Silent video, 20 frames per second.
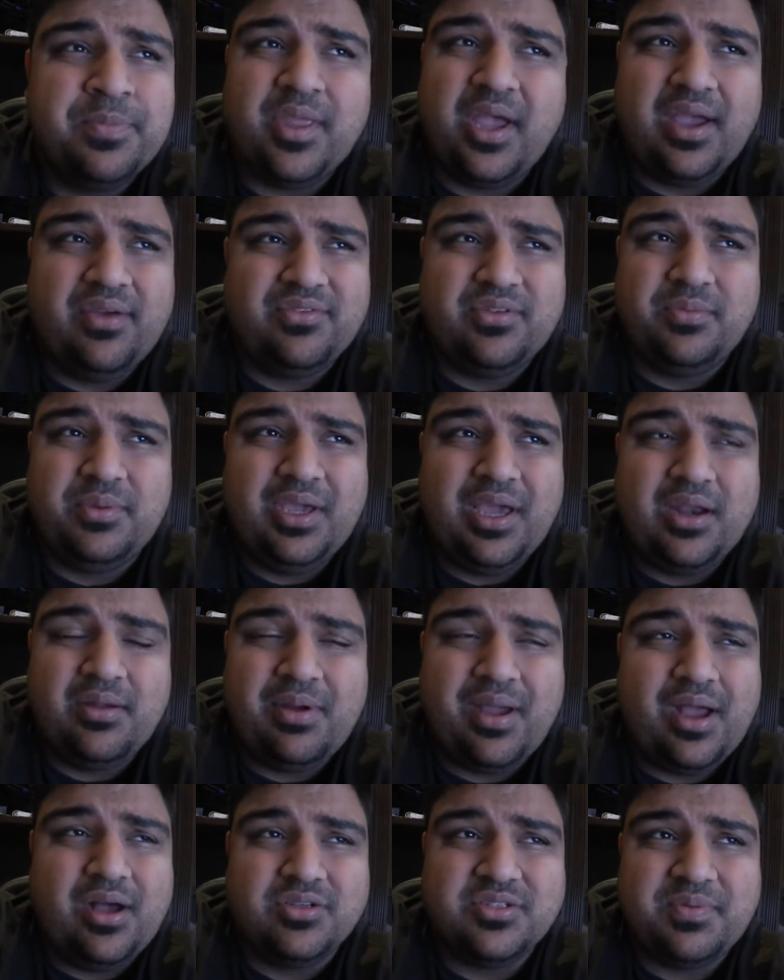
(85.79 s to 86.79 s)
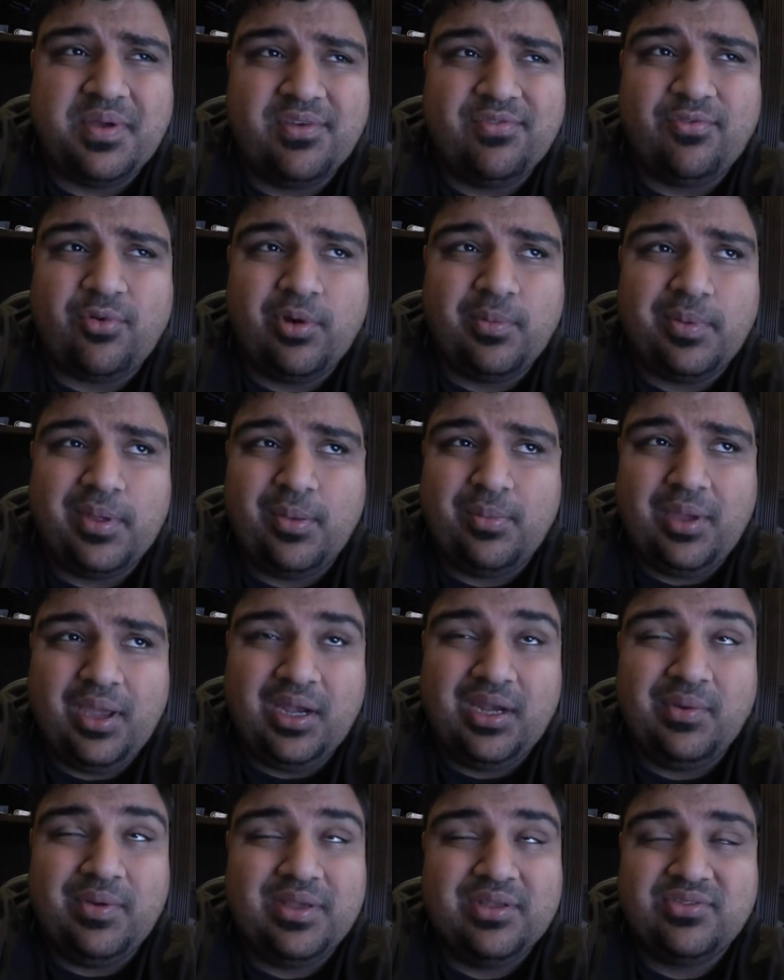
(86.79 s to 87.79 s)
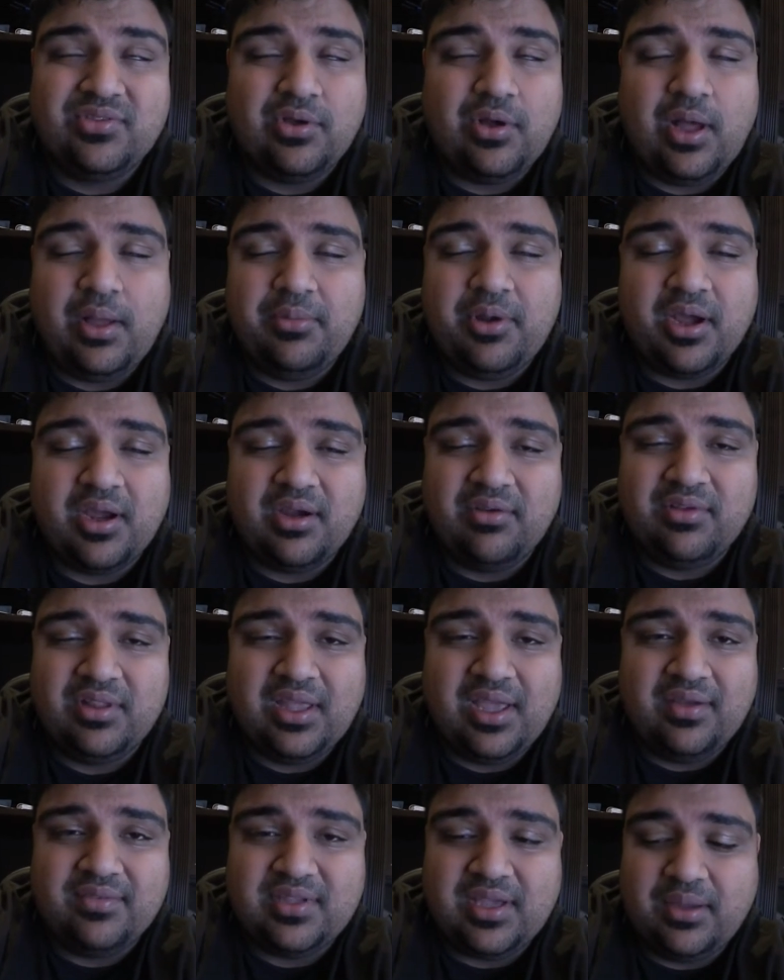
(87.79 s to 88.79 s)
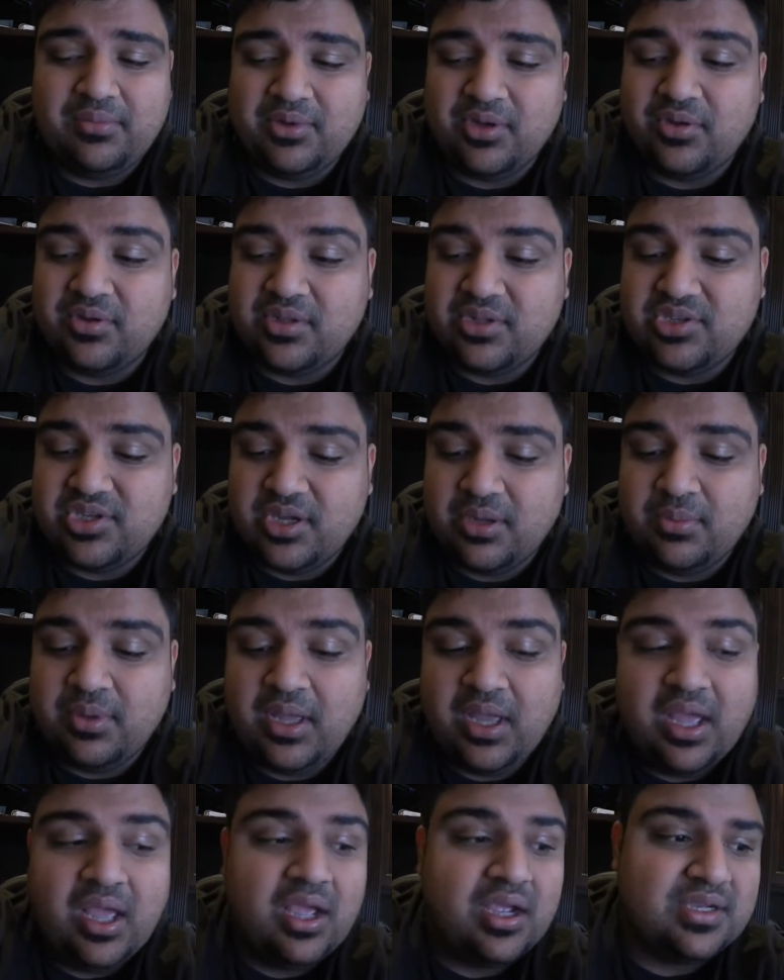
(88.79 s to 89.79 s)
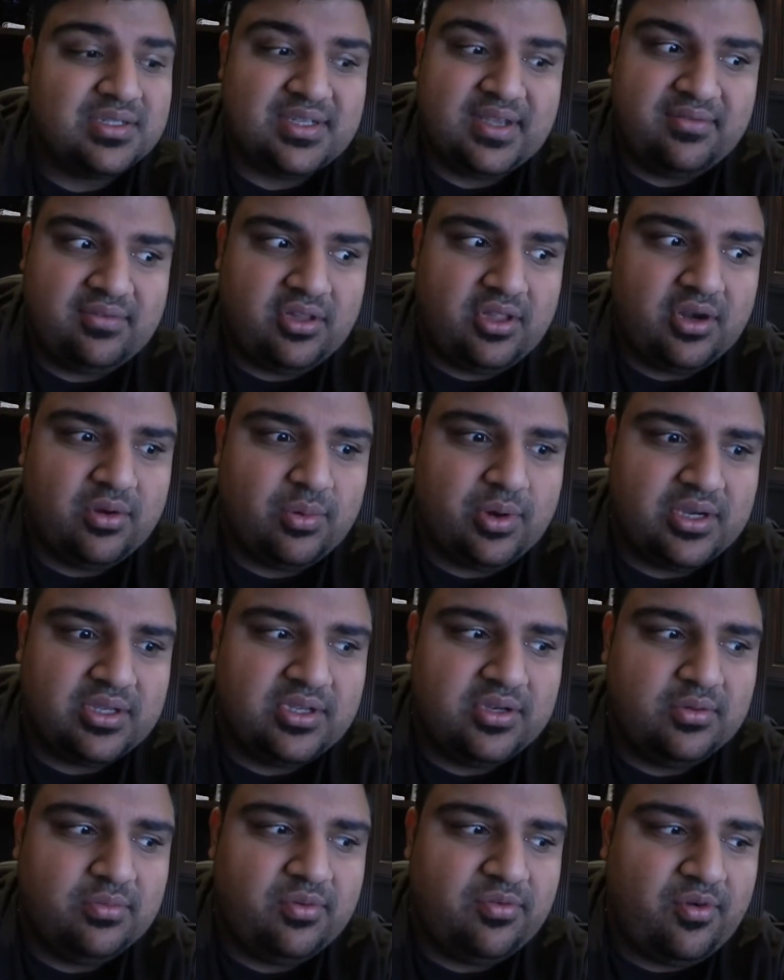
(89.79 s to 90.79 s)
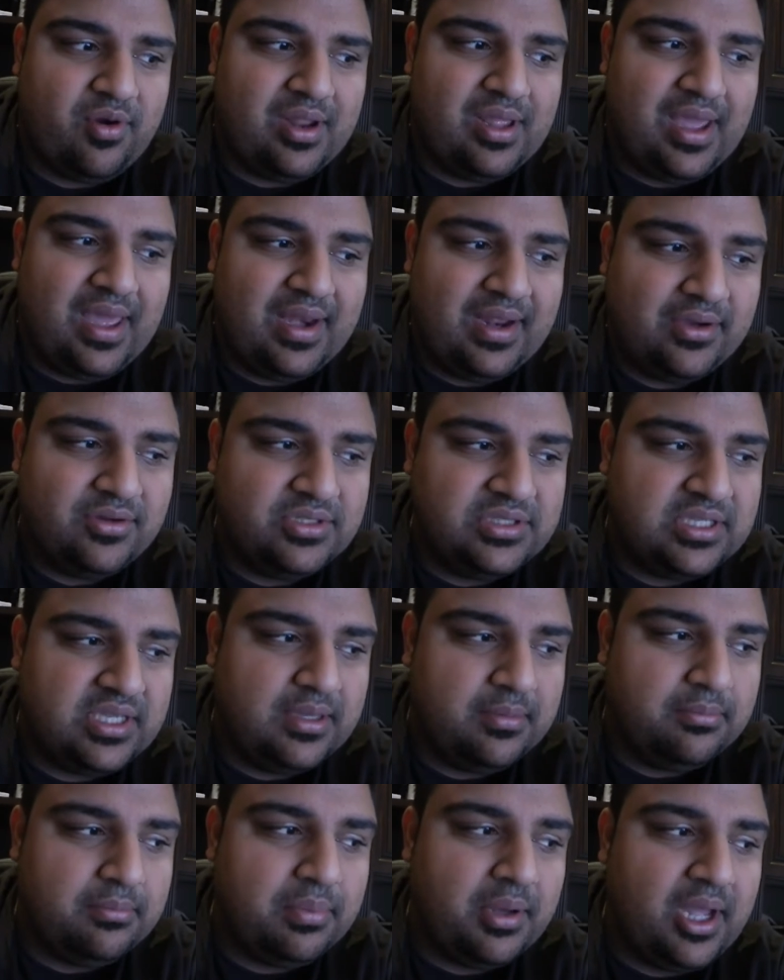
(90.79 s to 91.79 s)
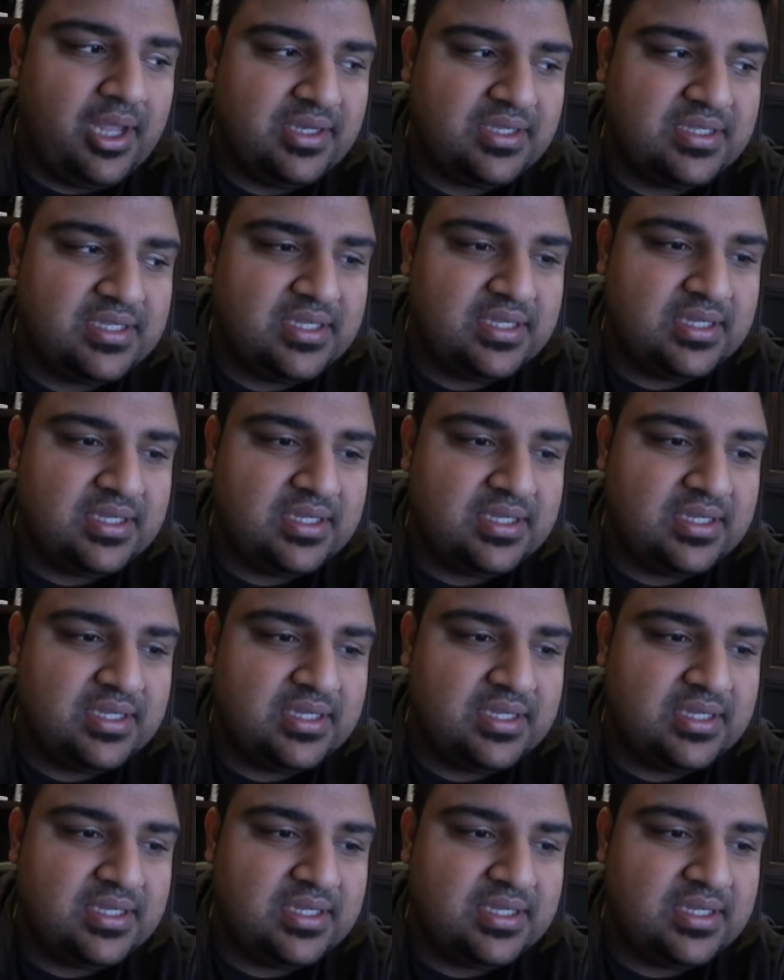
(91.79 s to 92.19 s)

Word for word: I have to be out of my house by 4 p.m. anyway, so I'm not gonna really have time to go to the gym because I have a lot of work to do before I head out. But